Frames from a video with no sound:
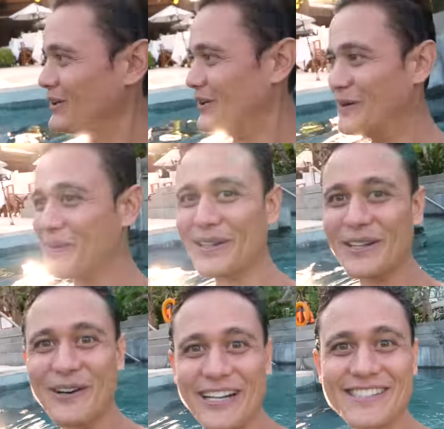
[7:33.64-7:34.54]
Well,
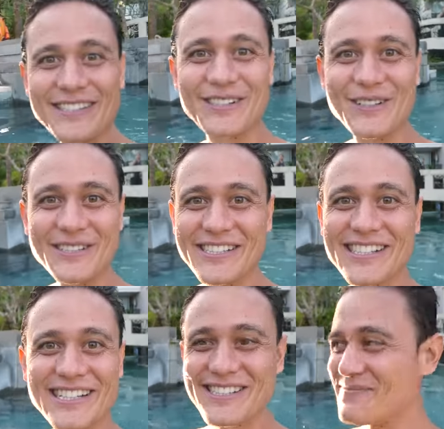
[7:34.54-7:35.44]
partly why it's so cold is
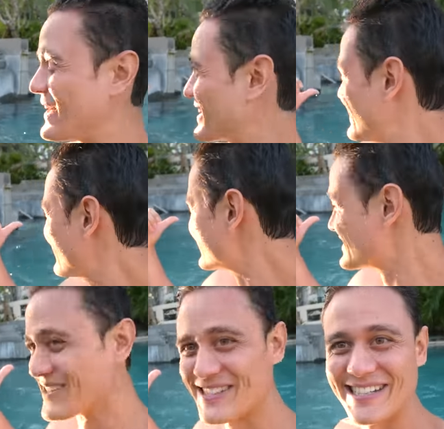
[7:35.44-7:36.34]
because back there
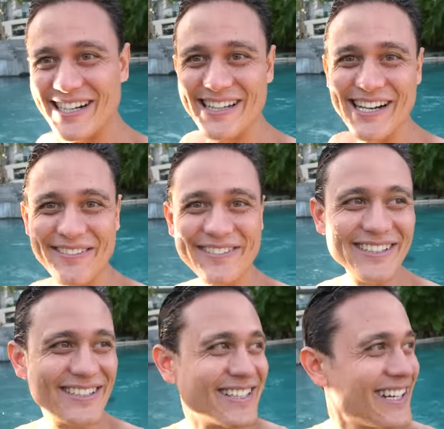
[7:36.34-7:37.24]
there's no sun in the
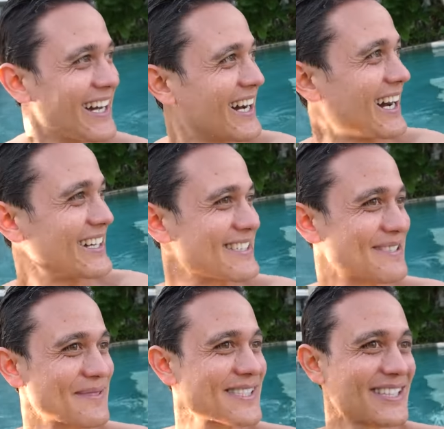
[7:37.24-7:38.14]
afternoon. I need
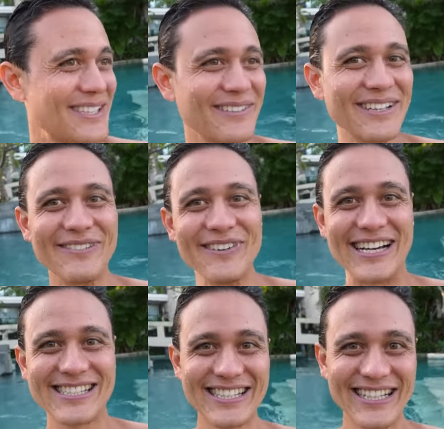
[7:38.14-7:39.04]
some sun really
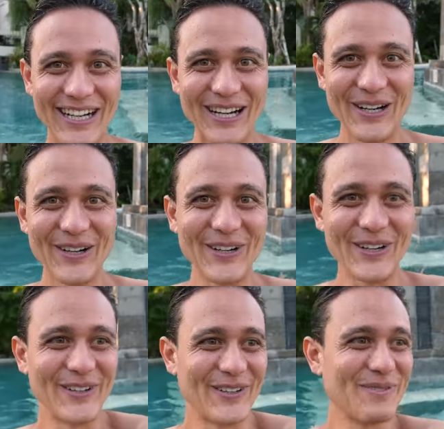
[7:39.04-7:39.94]
fast.
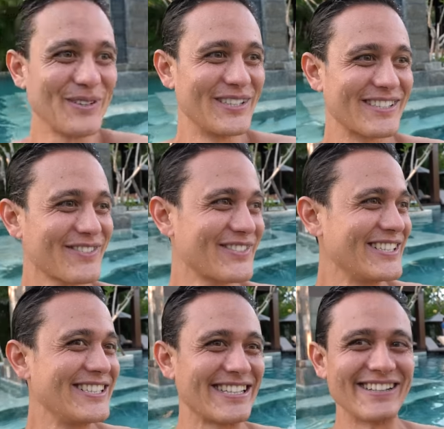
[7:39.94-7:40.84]
Oh, the pool is
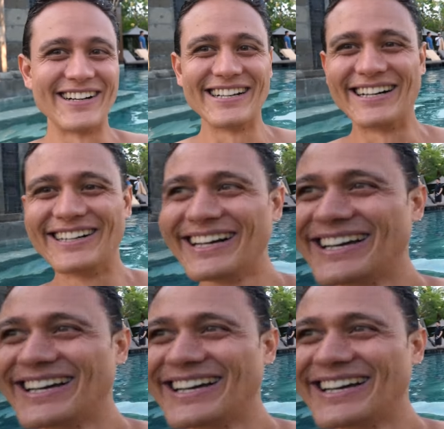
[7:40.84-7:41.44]
freezing right now.